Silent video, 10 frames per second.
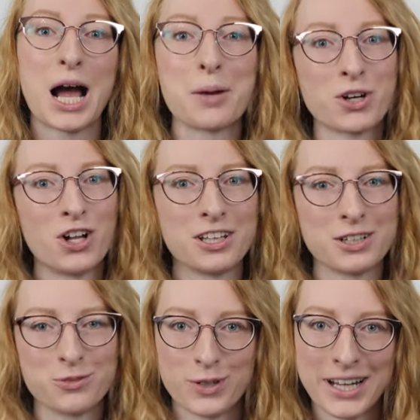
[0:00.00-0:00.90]
I'm calling
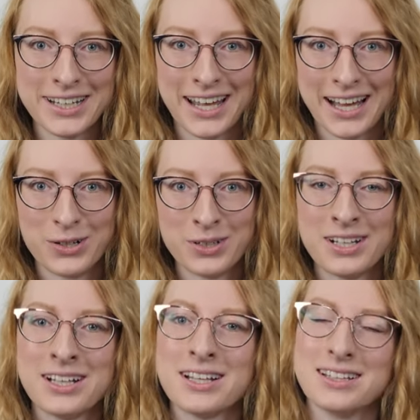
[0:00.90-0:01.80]
it right now.
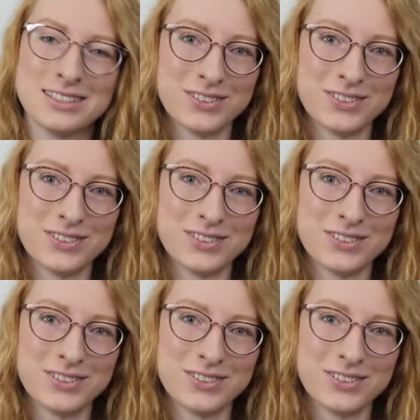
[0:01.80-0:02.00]
This